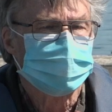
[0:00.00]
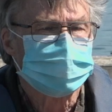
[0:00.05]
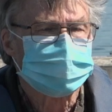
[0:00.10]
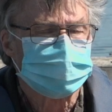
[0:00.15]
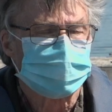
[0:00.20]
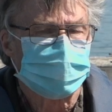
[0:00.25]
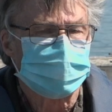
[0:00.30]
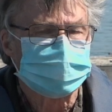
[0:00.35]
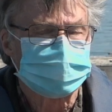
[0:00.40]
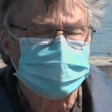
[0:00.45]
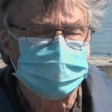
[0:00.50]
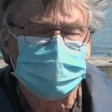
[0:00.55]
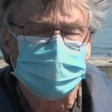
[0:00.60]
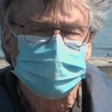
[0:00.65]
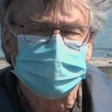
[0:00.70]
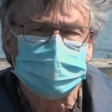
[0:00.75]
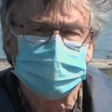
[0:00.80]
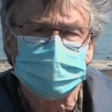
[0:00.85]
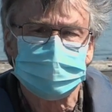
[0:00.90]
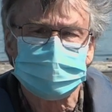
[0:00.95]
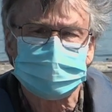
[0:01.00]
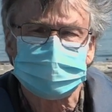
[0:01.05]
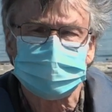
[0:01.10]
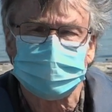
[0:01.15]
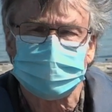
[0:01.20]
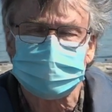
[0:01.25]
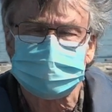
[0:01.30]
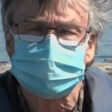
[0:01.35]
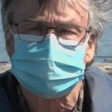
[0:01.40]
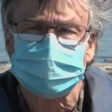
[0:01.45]
dried tomatoes,
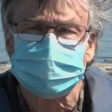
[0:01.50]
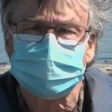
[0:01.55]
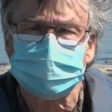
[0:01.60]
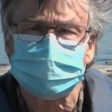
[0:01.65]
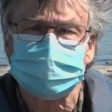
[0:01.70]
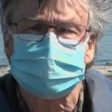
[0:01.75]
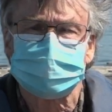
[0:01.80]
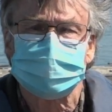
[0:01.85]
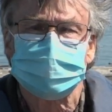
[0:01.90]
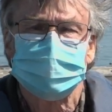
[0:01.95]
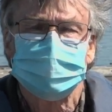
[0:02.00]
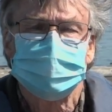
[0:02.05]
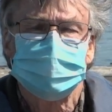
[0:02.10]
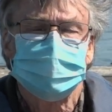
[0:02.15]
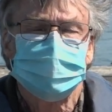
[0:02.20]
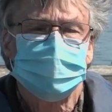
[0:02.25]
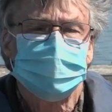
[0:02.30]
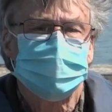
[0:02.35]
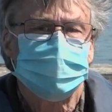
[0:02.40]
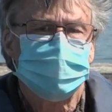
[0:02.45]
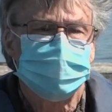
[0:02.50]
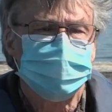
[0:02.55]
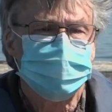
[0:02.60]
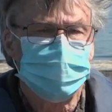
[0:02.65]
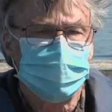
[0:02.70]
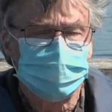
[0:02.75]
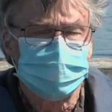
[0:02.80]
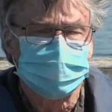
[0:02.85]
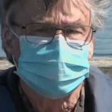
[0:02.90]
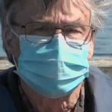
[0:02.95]
mushrooms,
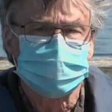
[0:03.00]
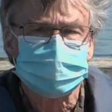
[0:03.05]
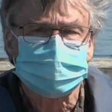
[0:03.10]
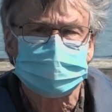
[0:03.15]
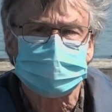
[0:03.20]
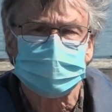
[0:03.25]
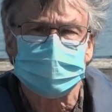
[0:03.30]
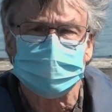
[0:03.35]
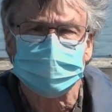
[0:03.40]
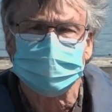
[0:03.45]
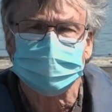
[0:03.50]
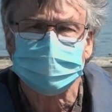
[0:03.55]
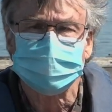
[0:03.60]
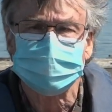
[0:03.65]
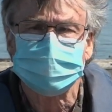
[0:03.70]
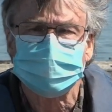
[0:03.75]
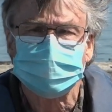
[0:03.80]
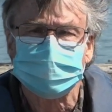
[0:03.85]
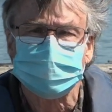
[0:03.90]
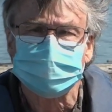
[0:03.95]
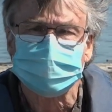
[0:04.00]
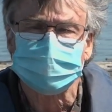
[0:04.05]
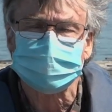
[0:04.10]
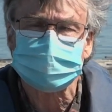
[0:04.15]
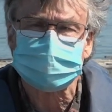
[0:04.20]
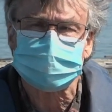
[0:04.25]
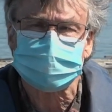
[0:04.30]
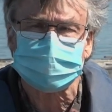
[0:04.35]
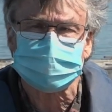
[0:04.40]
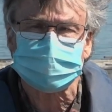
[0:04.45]
noodles,
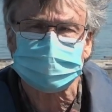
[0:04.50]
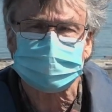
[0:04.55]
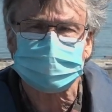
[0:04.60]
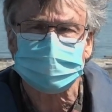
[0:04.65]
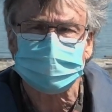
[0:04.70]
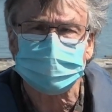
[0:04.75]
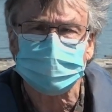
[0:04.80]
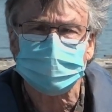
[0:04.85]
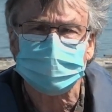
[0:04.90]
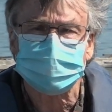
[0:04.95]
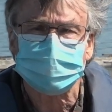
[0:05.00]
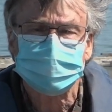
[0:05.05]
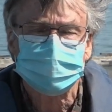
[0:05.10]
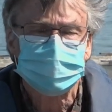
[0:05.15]
and sugar kelp.